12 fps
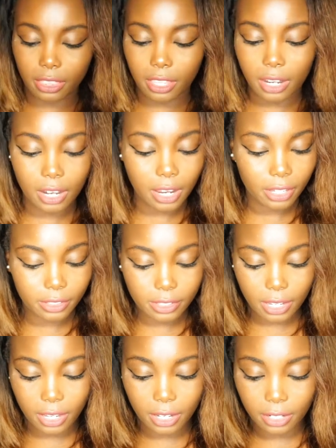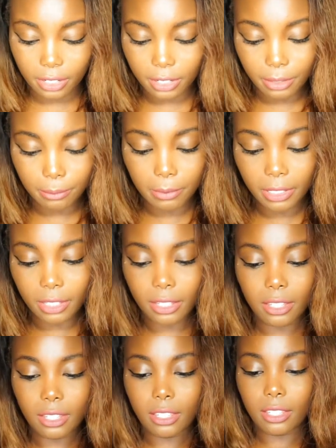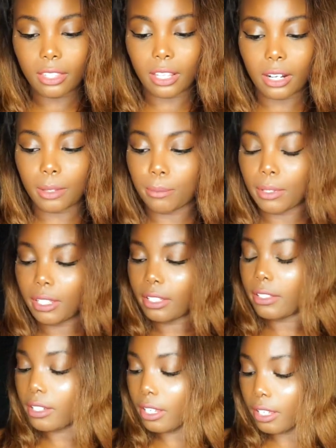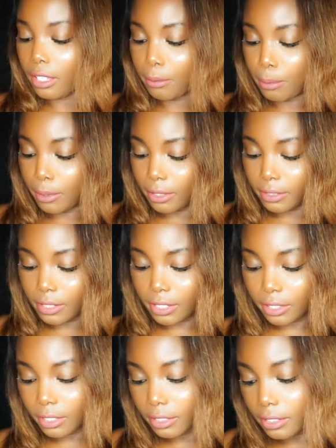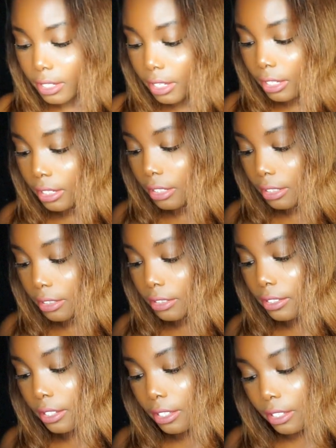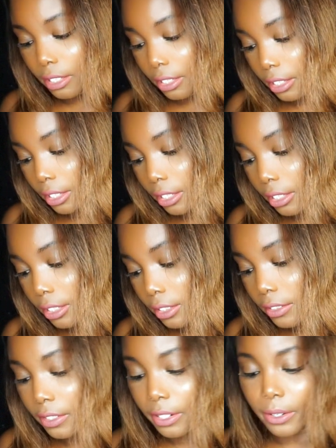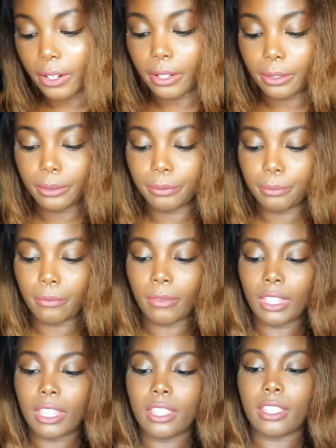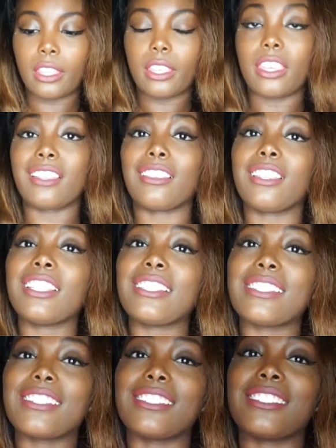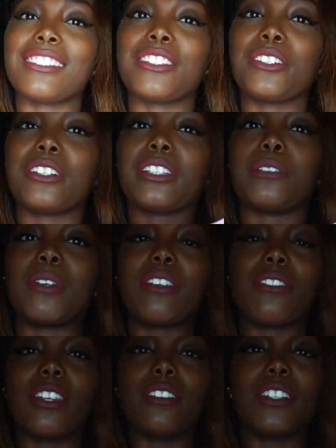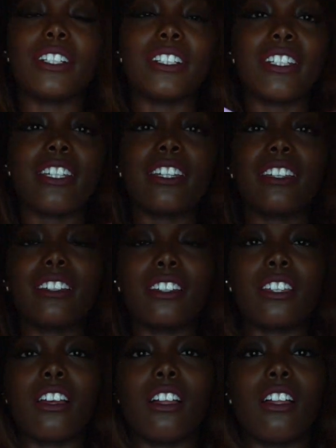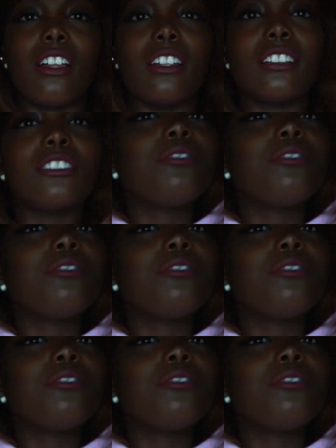the next item that I picked up is in the size 0, and this is literally my favorite. Like, y'all,